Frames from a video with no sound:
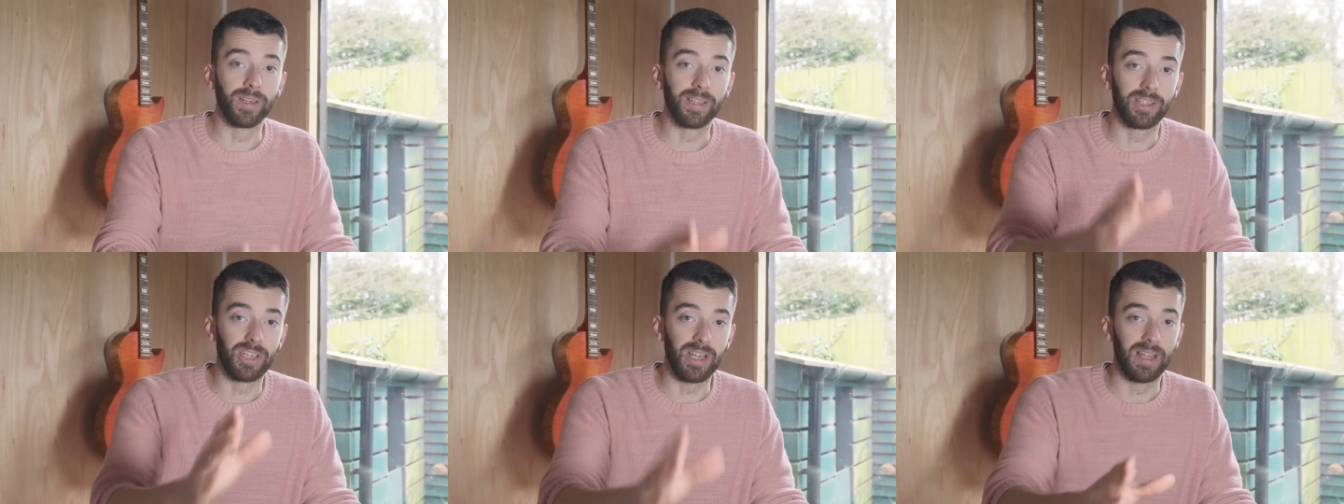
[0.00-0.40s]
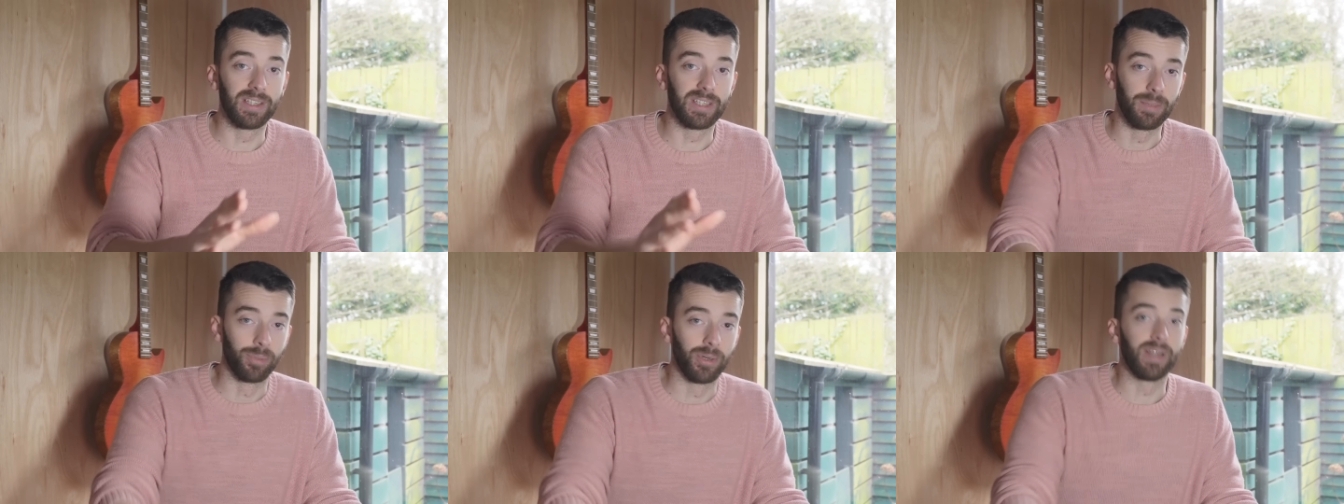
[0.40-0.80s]
to change
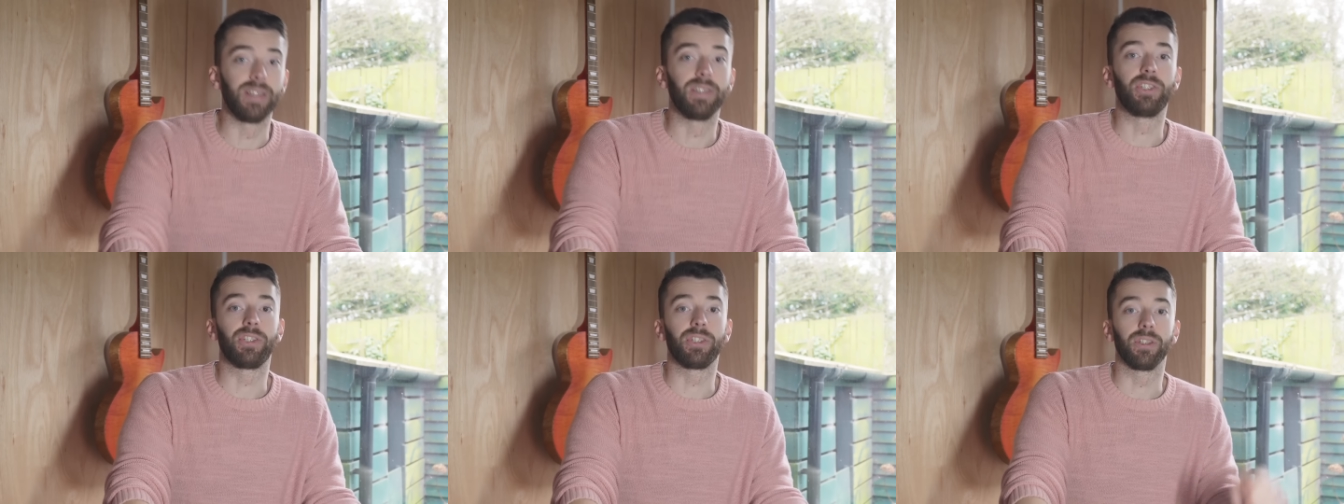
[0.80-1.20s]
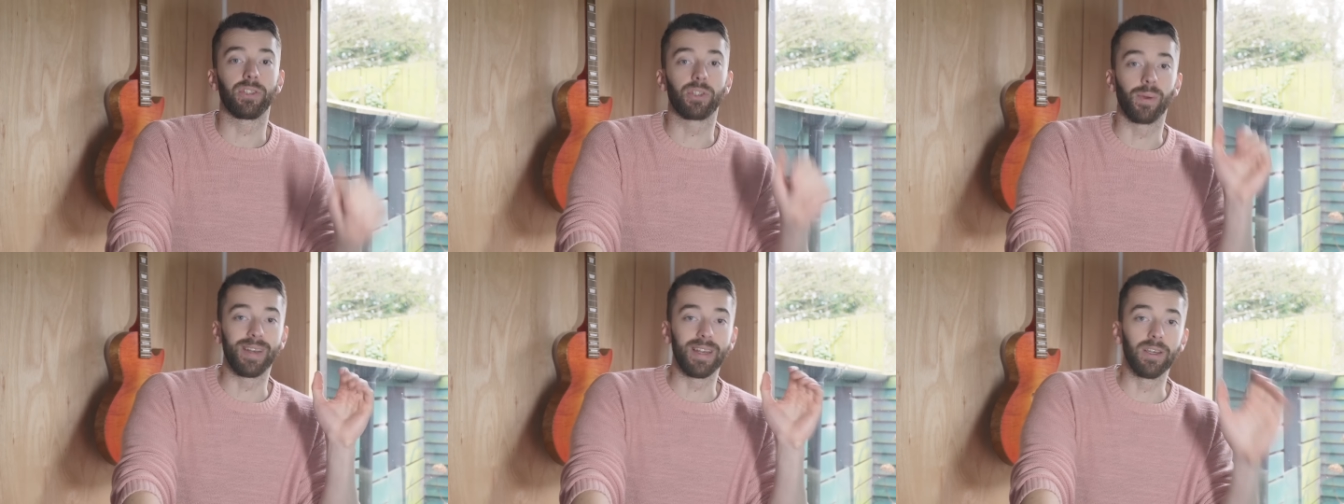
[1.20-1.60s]
the bridge,
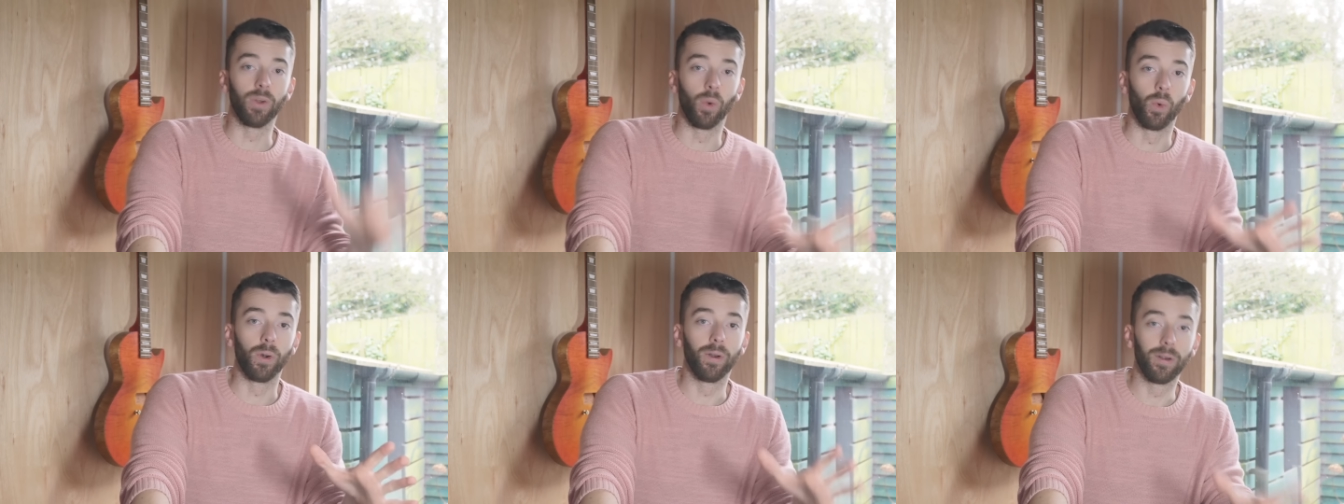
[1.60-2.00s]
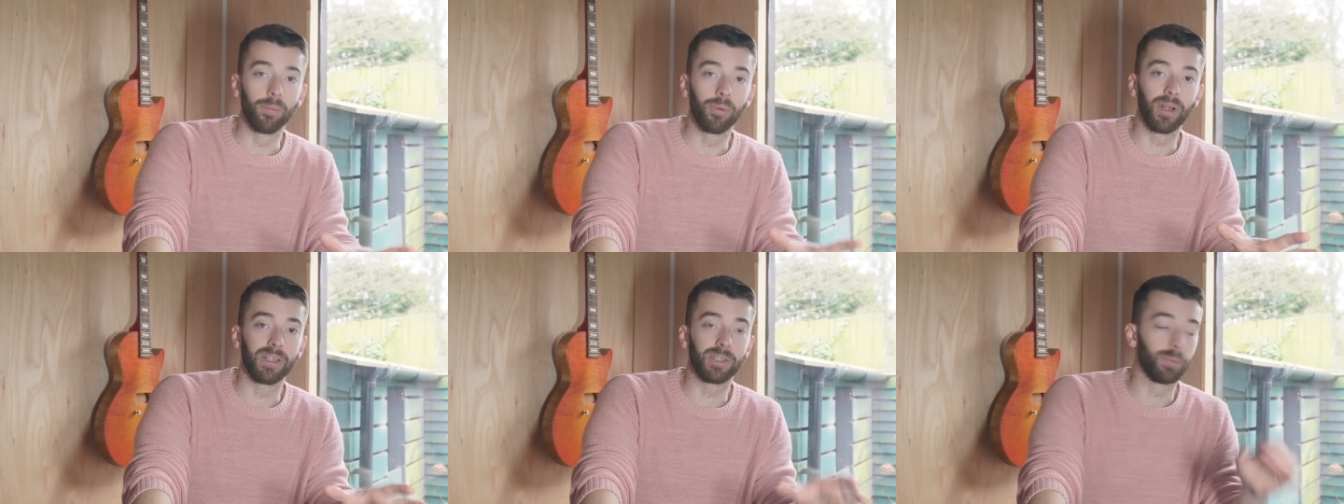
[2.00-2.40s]
so I didn't order a
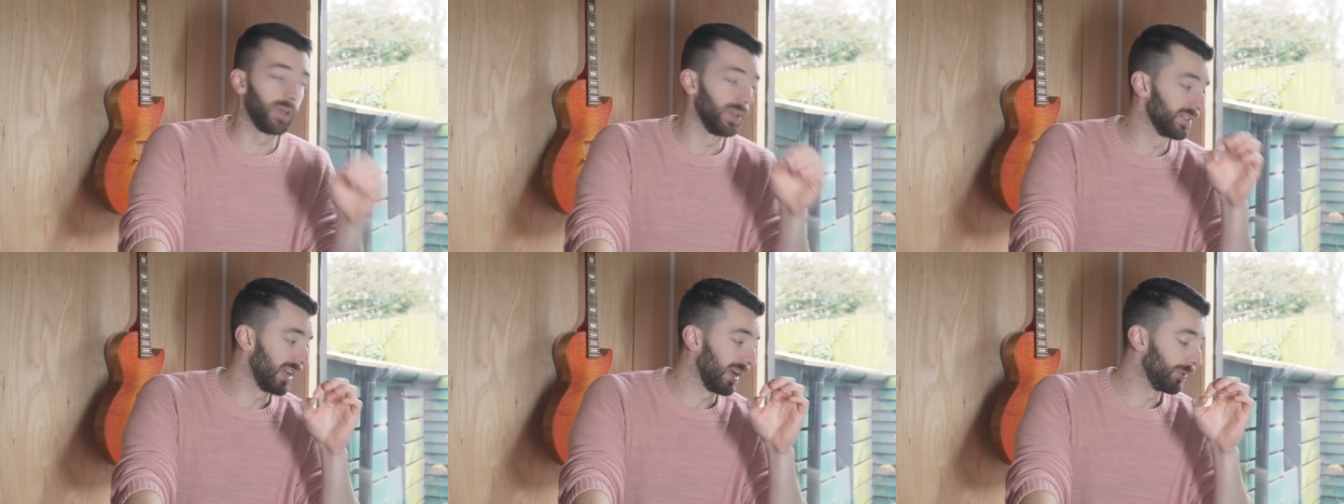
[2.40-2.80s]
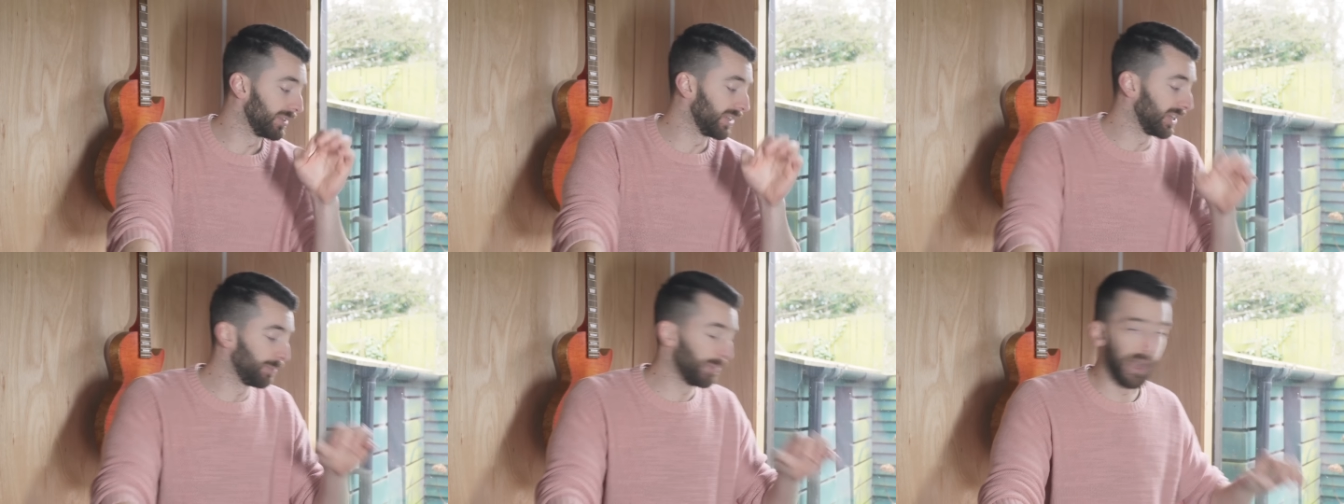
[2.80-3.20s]
bridge because I was
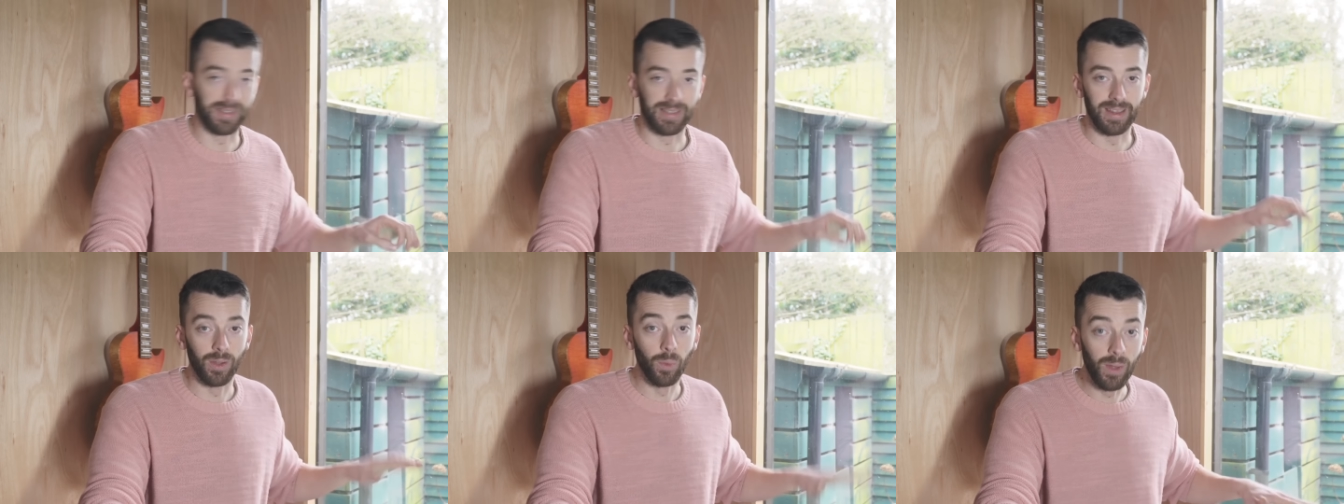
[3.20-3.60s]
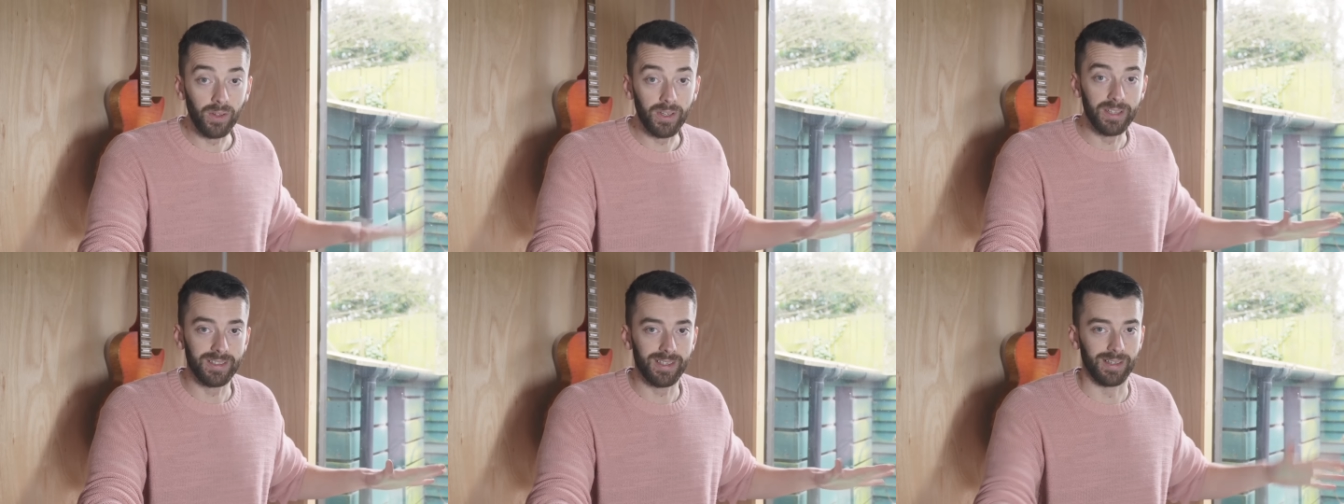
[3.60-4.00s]
expecting the
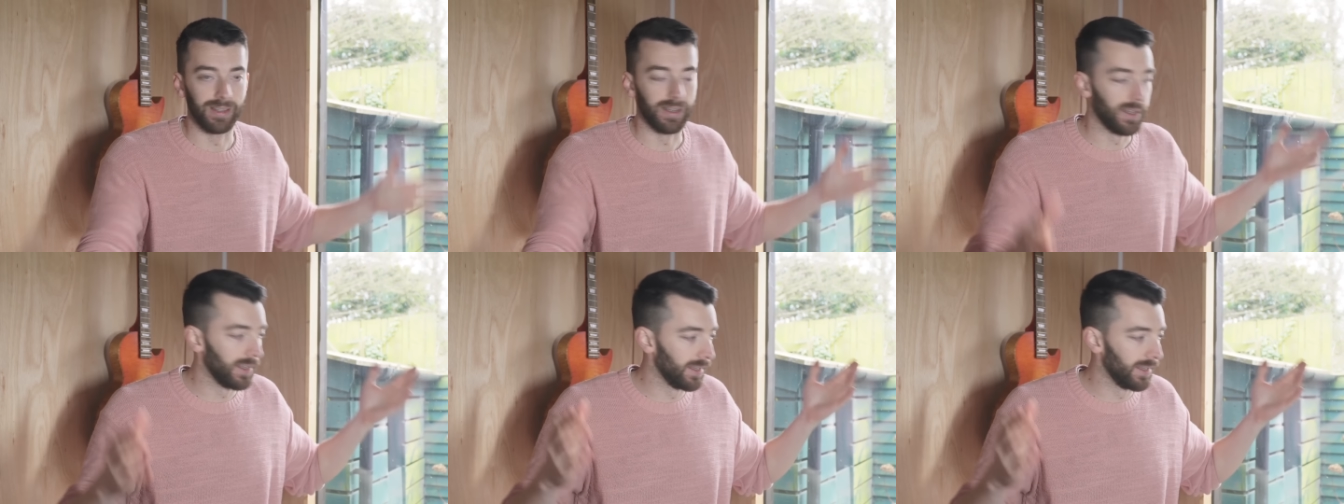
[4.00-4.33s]
Wilkinson.